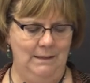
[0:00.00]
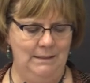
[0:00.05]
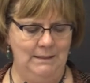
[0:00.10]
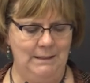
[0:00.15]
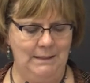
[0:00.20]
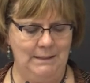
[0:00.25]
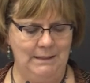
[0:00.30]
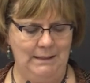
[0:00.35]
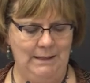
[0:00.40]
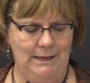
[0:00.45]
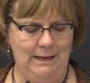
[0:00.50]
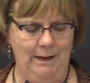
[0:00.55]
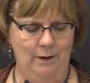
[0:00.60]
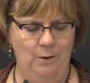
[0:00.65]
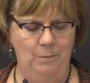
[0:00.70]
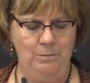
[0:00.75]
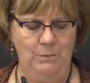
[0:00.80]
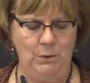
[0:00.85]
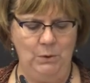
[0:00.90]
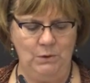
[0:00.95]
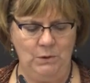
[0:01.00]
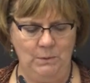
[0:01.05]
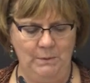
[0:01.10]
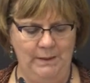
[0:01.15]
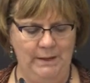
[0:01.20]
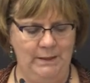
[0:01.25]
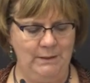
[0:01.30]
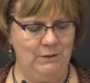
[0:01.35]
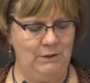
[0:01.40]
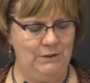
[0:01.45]
to seek out
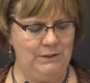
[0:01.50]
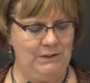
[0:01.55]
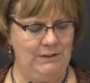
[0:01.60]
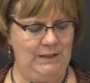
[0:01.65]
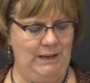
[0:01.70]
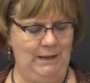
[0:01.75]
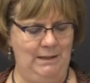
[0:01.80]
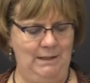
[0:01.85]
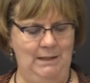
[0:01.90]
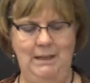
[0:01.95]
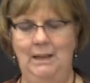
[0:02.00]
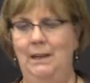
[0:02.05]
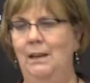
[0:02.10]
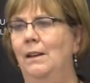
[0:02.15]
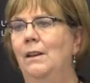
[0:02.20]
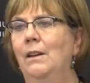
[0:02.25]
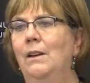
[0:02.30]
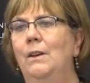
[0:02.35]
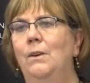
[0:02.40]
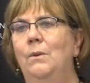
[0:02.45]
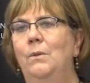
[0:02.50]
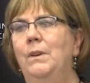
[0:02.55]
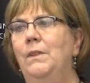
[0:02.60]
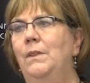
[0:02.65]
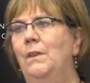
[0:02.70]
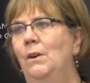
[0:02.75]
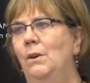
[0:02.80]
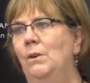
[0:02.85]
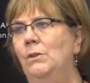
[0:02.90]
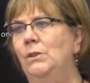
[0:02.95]
mutual understanding with
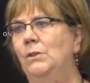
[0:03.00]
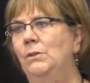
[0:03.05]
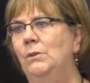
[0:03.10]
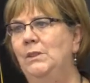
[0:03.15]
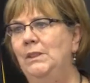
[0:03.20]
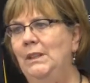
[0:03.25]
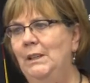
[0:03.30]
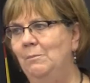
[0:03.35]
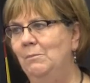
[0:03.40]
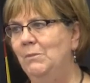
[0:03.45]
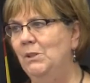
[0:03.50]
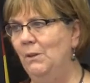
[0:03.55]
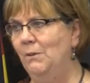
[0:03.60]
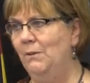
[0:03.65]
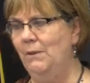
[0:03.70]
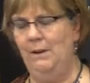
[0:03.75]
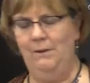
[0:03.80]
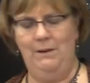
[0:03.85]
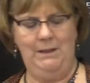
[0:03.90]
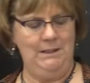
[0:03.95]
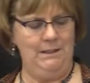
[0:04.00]
those who seem so very